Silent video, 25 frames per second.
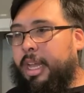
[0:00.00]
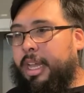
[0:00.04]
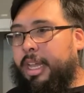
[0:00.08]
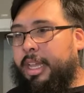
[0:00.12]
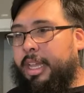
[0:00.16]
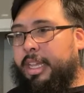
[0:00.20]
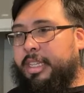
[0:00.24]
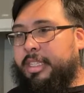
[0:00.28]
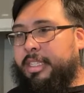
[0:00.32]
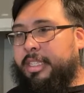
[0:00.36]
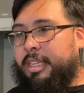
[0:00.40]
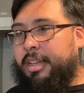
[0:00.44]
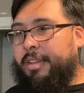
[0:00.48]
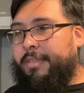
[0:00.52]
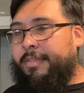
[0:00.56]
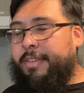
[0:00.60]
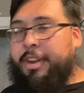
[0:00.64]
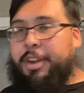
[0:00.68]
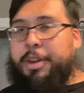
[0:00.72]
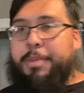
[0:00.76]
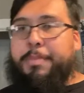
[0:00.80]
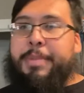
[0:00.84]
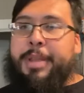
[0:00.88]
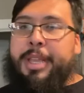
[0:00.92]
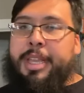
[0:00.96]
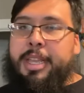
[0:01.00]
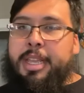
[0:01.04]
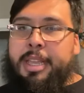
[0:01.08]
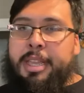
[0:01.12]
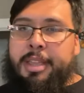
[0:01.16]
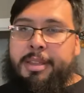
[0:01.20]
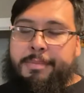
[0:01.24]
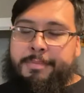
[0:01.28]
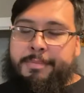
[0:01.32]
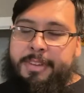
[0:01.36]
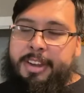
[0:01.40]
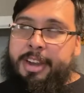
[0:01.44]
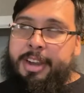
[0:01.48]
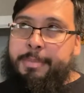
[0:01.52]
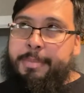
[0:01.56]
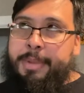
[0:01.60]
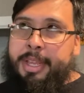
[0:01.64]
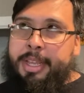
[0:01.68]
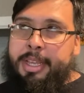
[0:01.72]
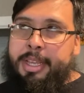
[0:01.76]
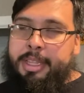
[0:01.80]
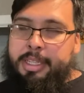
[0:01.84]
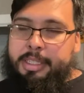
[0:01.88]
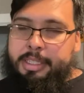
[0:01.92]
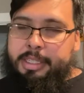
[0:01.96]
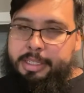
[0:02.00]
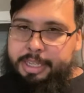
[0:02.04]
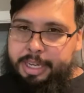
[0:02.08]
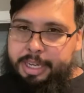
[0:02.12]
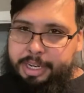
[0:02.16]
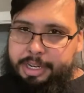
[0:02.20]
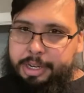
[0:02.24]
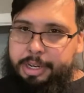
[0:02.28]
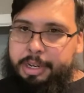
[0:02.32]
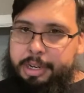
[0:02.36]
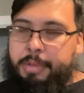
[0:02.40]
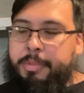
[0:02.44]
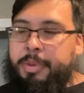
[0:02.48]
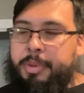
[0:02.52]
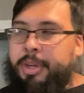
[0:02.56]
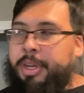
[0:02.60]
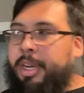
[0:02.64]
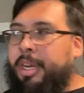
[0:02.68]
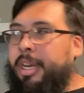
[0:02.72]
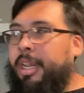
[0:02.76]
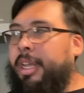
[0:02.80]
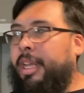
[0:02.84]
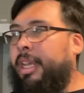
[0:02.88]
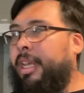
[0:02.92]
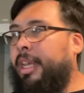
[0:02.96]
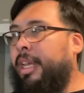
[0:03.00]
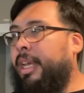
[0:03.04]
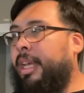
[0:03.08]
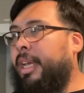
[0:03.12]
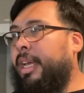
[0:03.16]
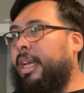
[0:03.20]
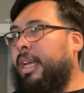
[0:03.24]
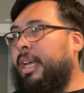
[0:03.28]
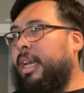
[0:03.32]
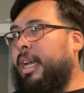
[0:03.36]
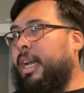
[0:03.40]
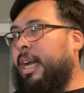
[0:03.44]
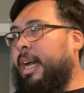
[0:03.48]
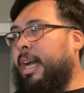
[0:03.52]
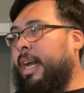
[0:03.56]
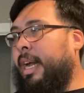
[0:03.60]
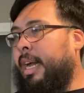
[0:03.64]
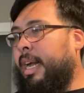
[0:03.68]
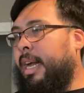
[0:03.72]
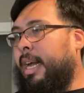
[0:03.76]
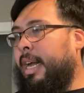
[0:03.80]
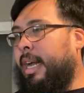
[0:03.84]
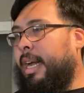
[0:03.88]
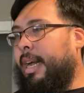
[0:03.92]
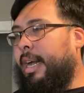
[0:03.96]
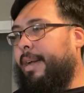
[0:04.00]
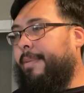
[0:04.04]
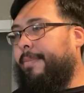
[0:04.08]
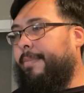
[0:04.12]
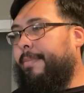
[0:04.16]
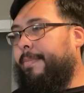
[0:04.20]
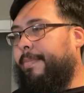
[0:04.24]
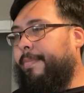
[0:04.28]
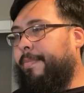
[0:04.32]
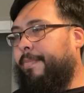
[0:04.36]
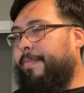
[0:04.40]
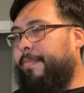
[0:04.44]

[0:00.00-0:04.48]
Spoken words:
he's a very big in the sneaker community. Um,